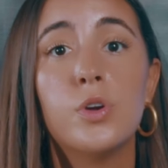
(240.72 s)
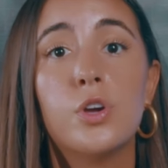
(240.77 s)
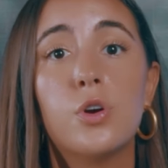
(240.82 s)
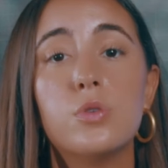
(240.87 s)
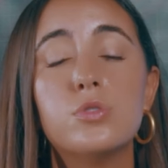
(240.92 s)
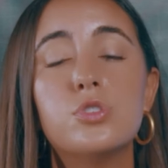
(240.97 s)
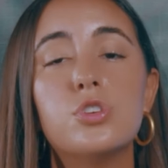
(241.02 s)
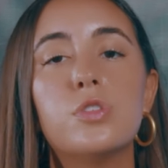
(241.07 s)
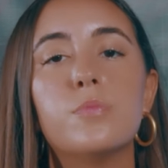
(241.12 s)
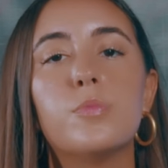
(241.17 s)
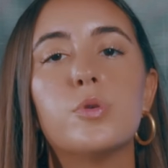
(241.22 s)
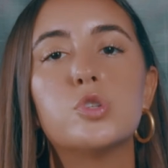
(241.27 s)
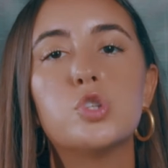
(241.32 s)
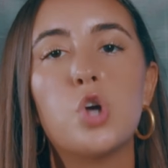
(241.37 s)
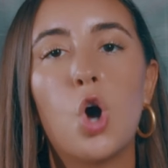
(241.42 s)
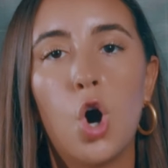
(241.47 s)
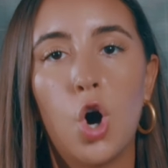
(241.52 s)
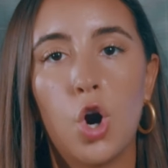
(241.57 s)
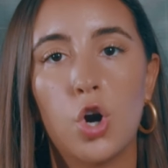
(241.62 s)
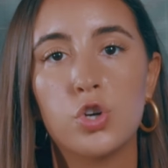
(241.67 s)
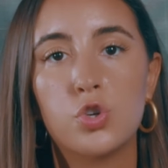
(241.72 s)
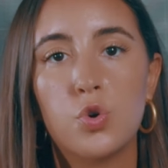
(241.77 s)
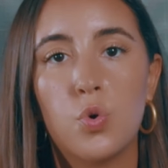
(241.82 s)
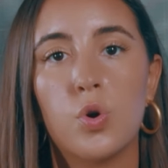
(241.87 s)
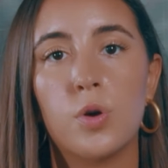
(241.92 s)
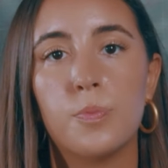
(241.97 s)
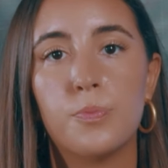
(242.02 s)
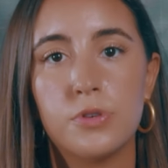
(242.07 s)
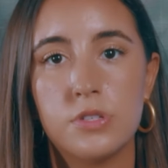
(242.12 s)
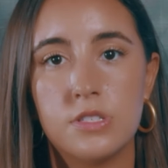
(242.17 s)
we go to the most
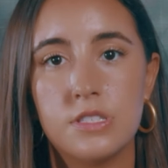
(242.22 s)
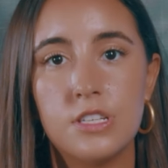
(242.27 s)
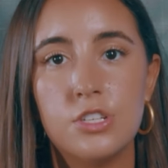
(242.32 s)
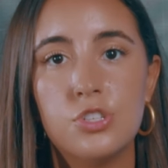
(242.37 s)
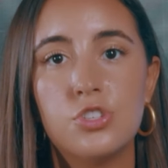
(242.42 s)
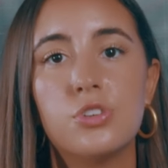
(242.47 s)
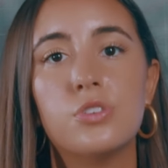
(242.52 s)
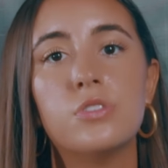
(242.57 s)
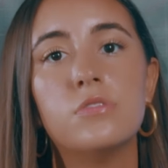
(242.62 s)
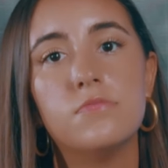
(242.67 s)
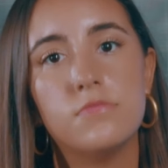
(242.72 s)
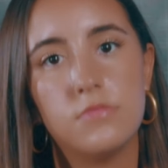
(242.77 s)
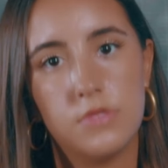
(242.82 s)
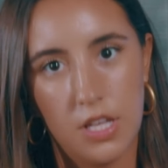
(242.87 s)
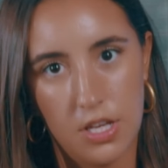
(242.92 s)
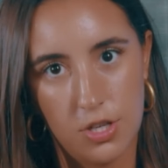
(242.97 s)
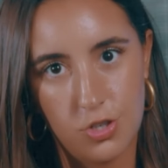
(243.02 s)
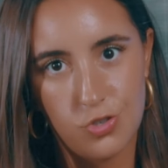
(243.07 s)
hardcore procedure, the